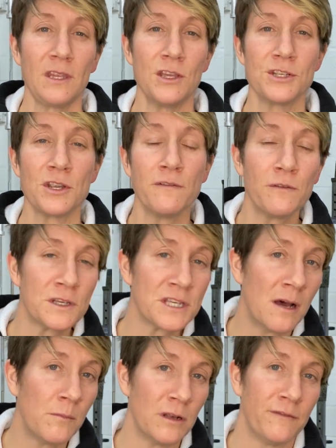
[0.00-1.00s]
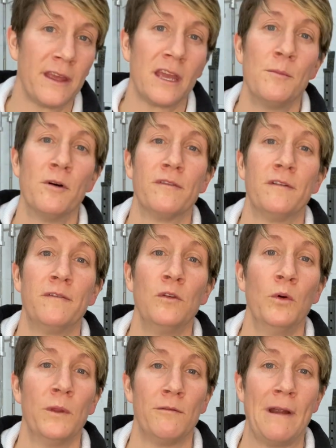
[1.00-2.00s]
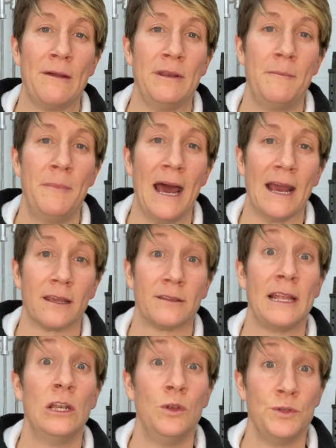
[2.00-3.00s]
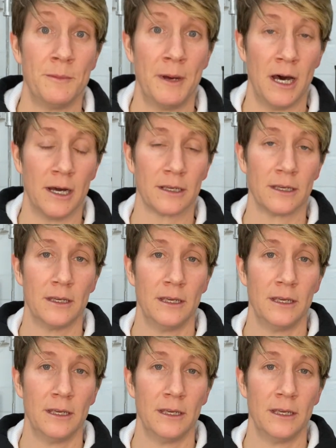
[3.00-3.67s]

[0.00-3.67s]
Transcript: So for example, if they come off the floor with a rounded back, they lose a mark.